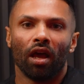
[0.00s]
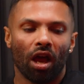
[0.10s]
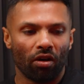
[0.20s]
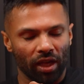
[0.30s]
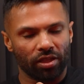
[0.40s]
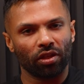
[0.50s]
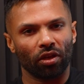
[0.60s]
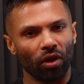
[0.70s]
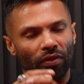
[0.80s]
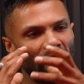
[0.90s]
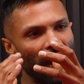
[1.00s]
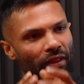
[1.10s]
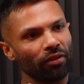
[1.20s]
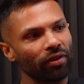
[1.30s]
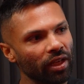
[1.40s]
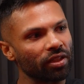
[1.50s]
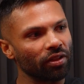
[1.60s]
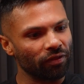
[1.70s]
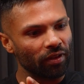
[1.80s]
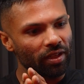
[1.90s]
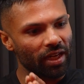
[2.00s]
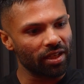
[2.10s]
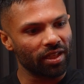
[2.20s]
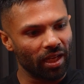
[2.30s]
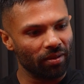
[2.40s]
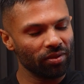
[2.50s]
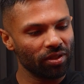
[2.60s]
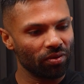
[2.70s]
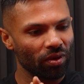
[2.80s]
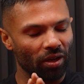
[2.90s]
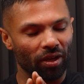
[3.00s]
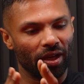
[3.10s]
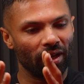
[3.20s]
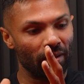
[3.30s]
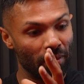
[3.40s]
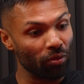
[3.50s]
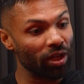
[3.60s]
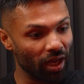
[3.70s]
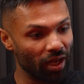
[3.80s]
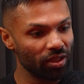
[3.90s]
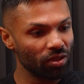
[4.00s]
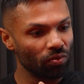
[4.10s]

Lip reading: All right, so on the other end of dash cams and memory cards,